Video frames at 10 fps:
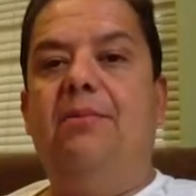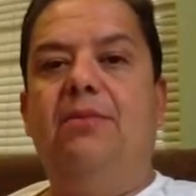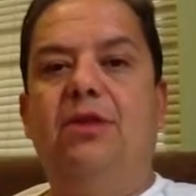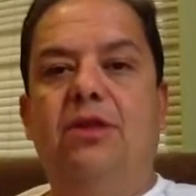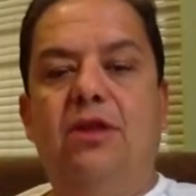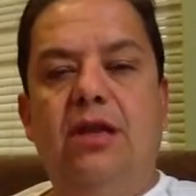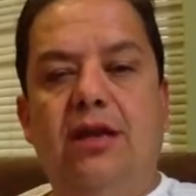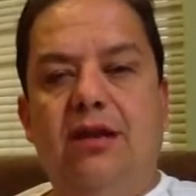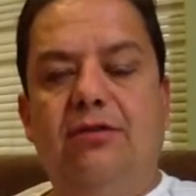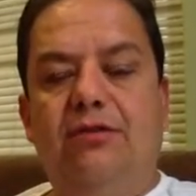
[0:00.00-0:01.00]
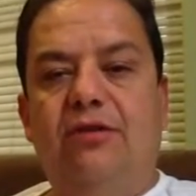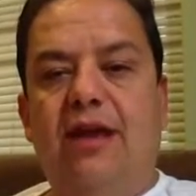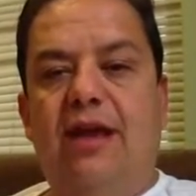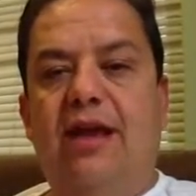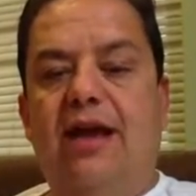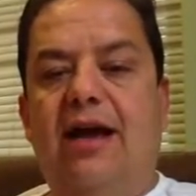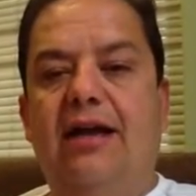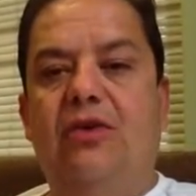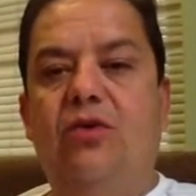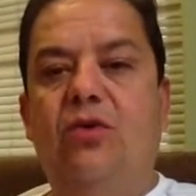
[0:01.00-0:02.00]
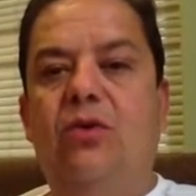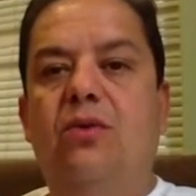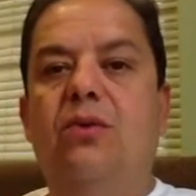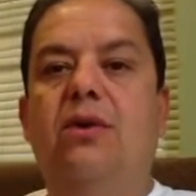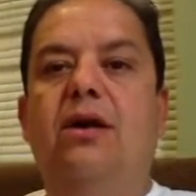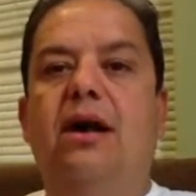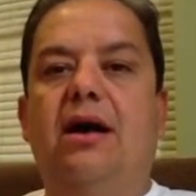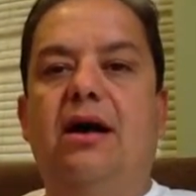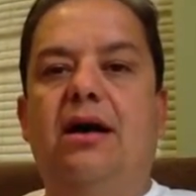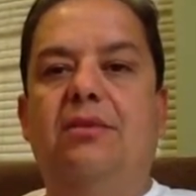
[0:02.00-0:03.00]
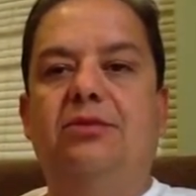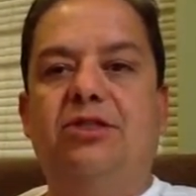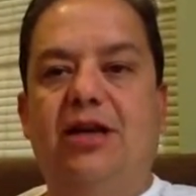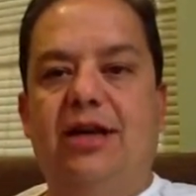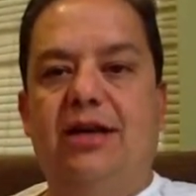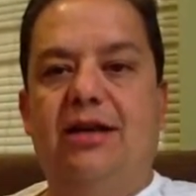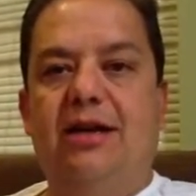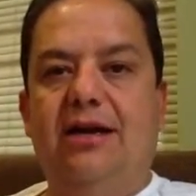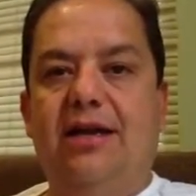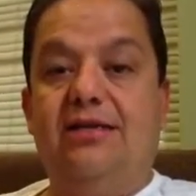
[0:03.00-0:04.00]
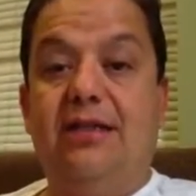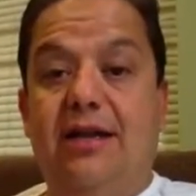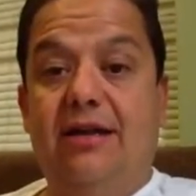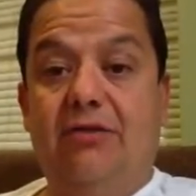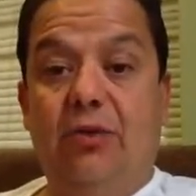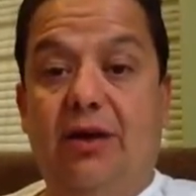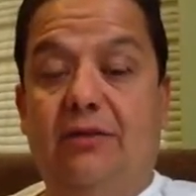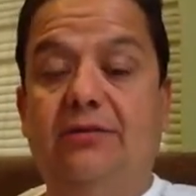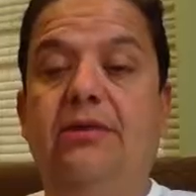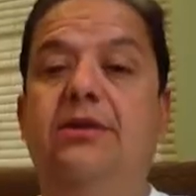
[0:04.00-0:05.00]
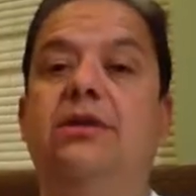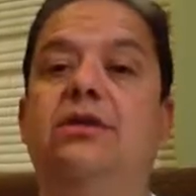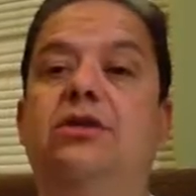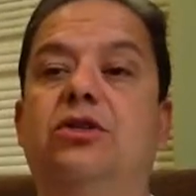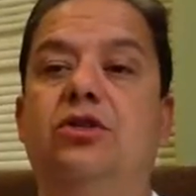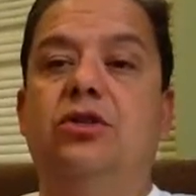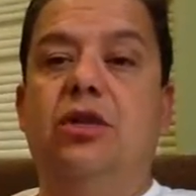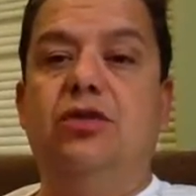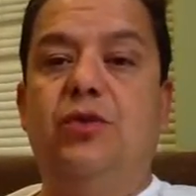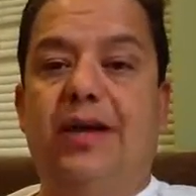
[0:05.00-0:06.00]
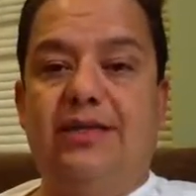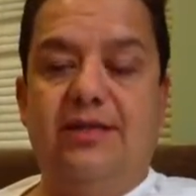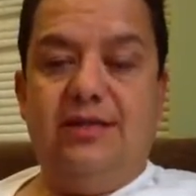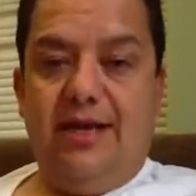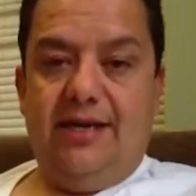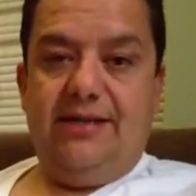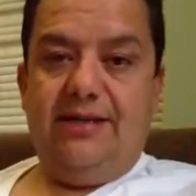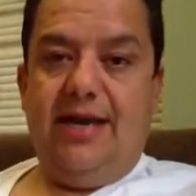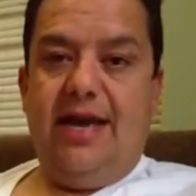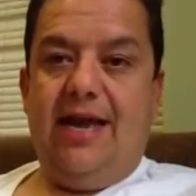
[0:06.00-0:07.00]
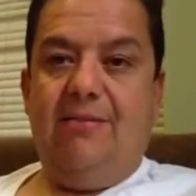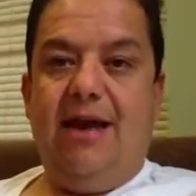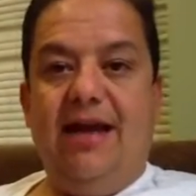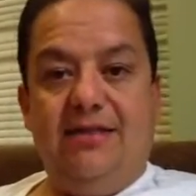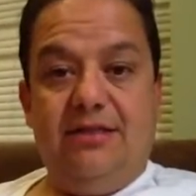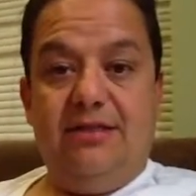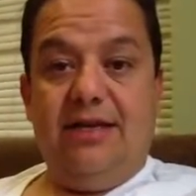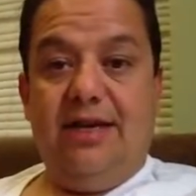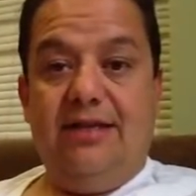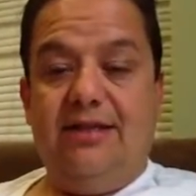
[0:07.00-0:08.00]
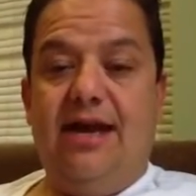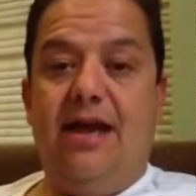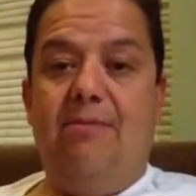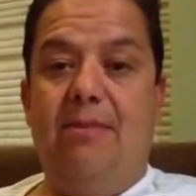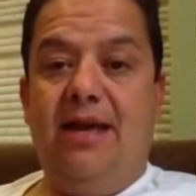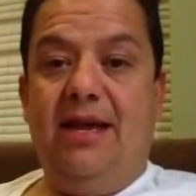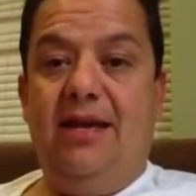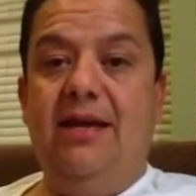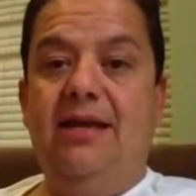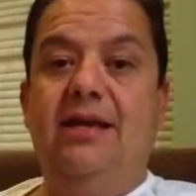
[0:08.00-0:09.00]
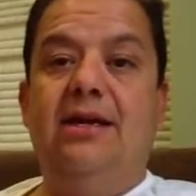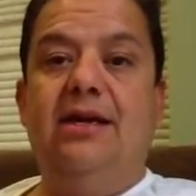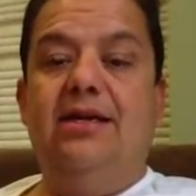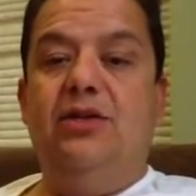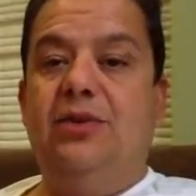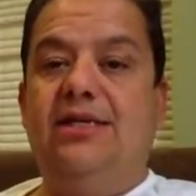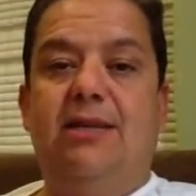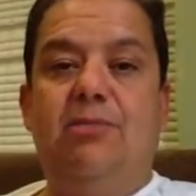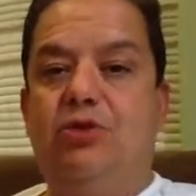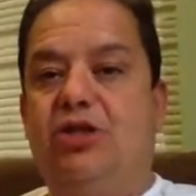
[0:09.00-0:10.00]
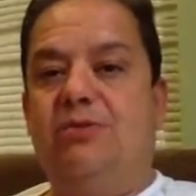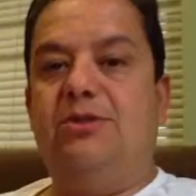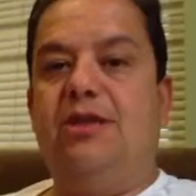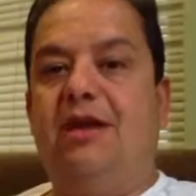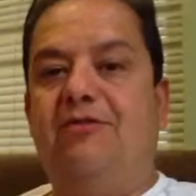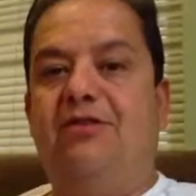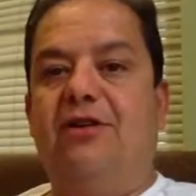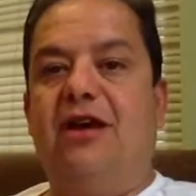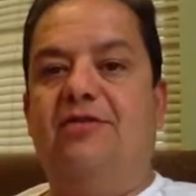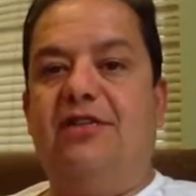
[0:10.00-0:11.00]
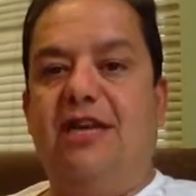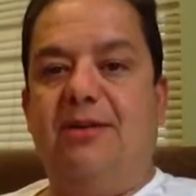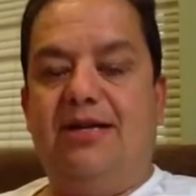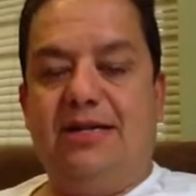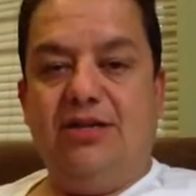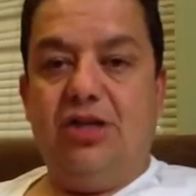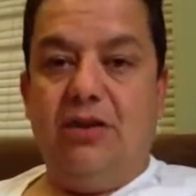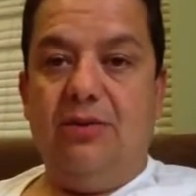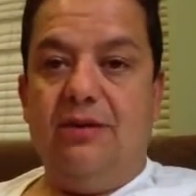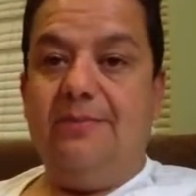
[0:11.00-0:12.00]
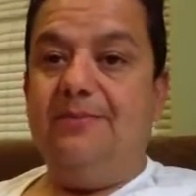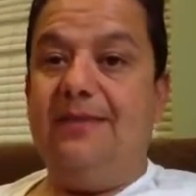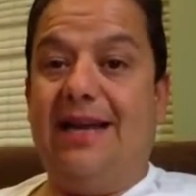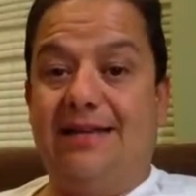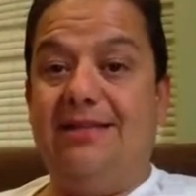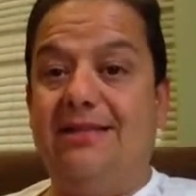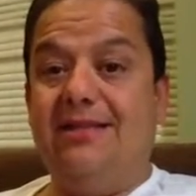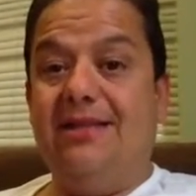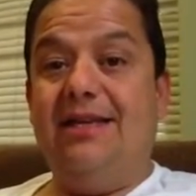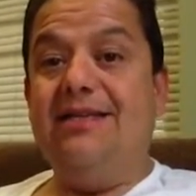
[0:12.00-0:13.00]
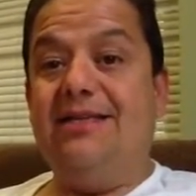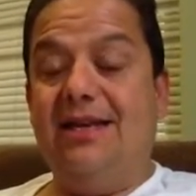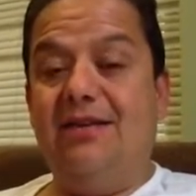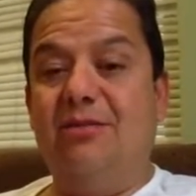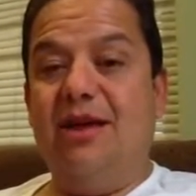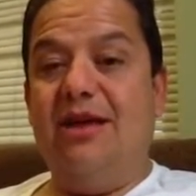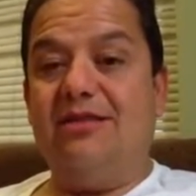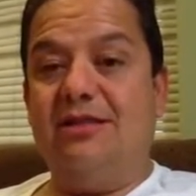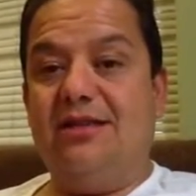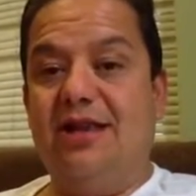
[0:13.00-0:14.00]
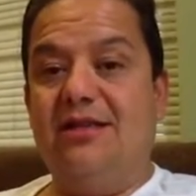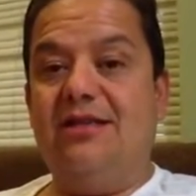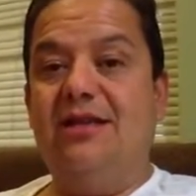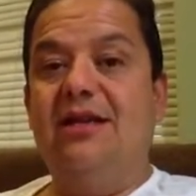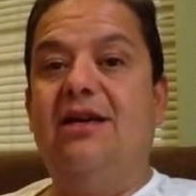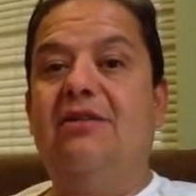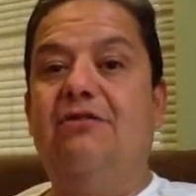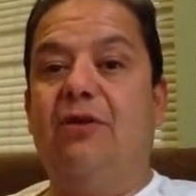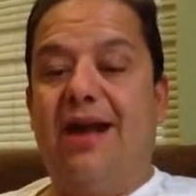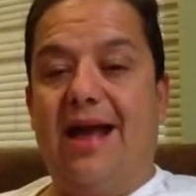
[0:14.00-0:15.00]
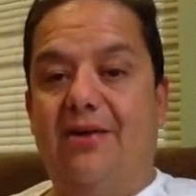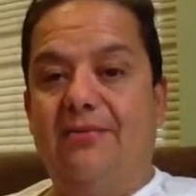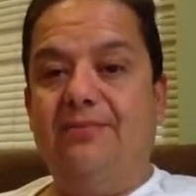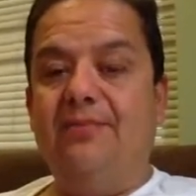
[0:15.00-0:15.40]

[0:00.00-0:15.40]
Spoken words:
Needless to say, I do started yesterday as well to exercise, and by exercise, I mean doing 10 push-ups after every time I take a shower. That's the extent of my exercise for now.